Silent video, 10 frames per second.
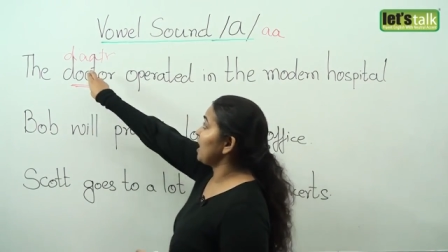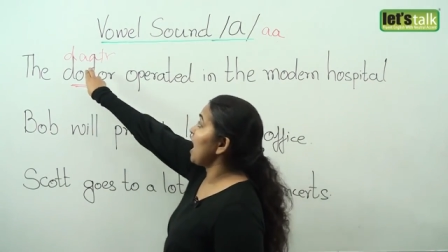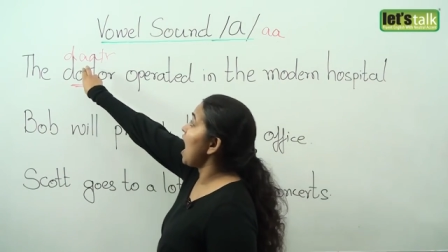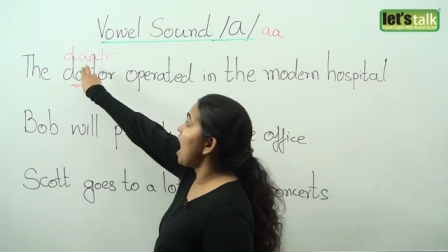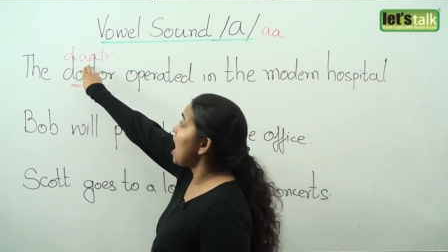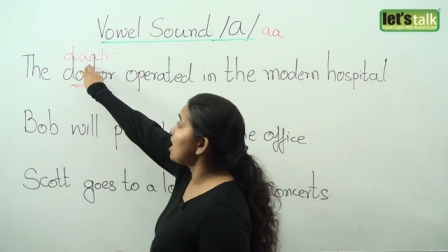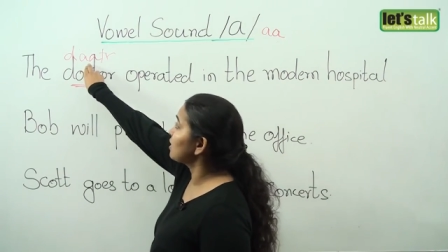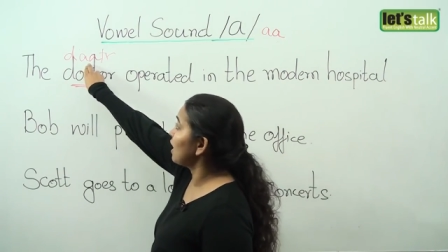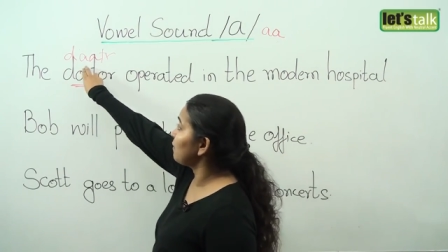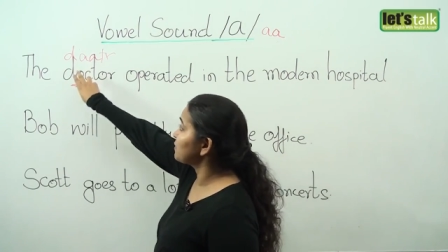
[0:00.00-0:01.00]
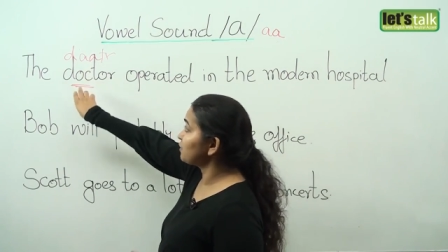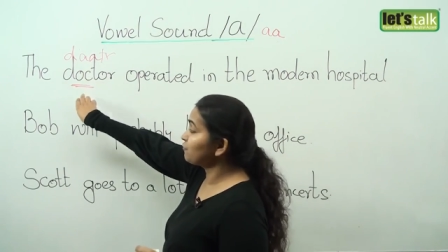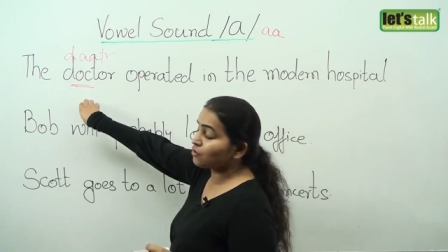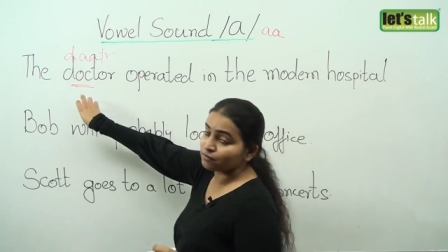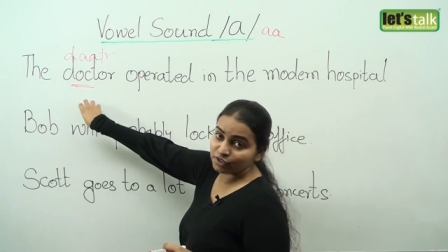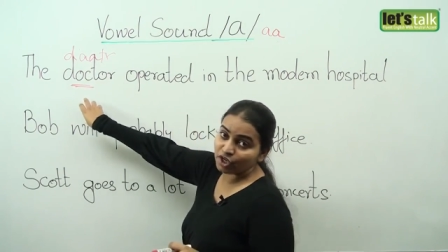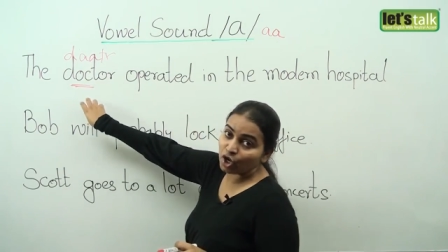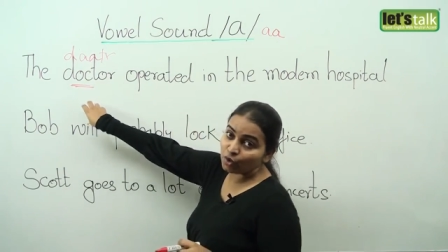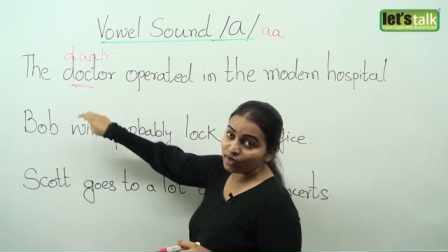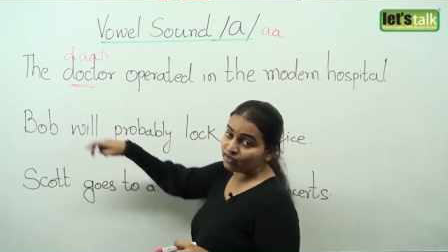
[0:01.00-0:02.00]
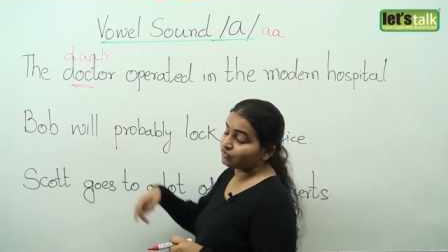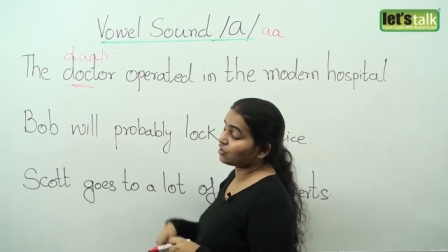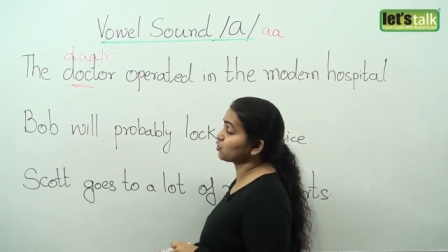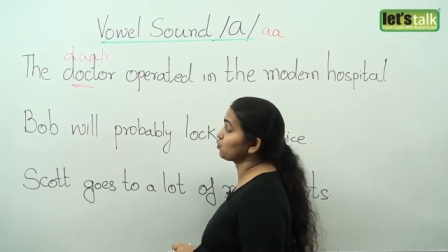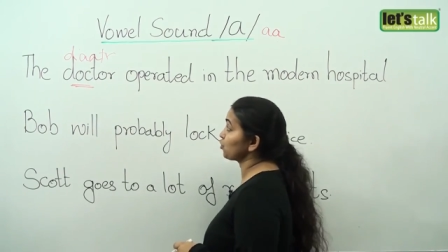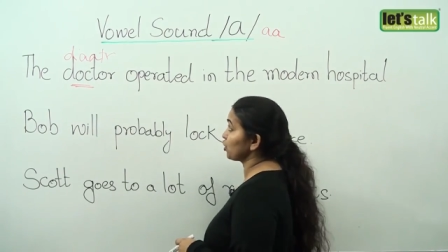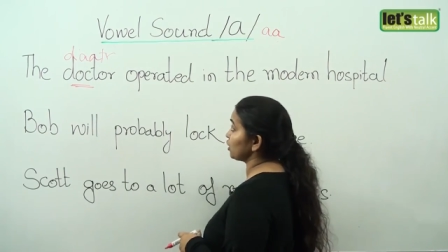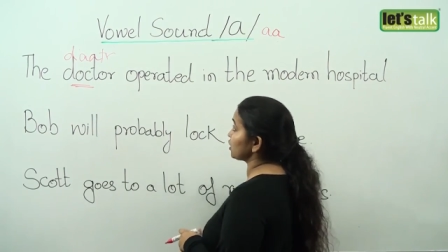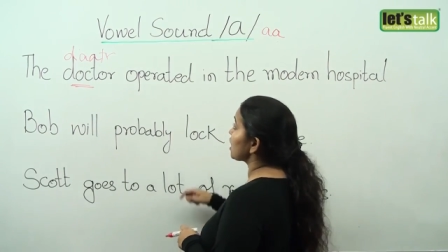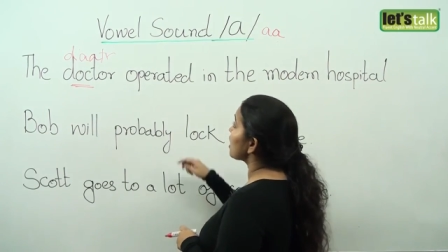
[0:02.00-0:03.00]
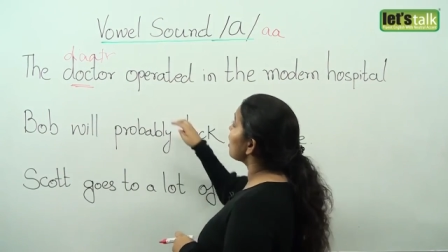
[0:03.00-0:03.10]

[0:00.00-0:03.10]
the R comes in from the O in this word.